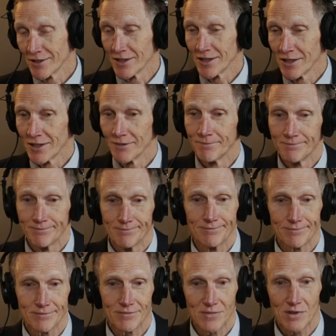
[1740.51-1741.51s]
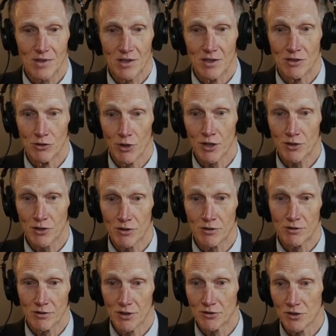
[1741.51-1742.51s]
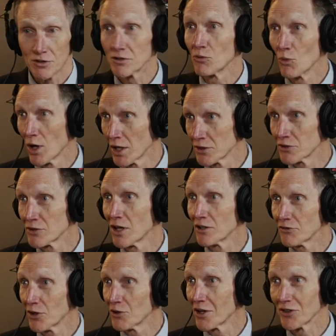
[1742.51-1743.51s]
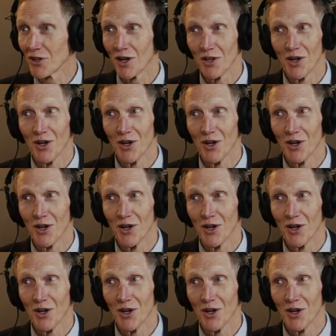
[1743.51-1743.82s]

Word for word: the uh, the director's assistant Wanda's on the phone. I thought,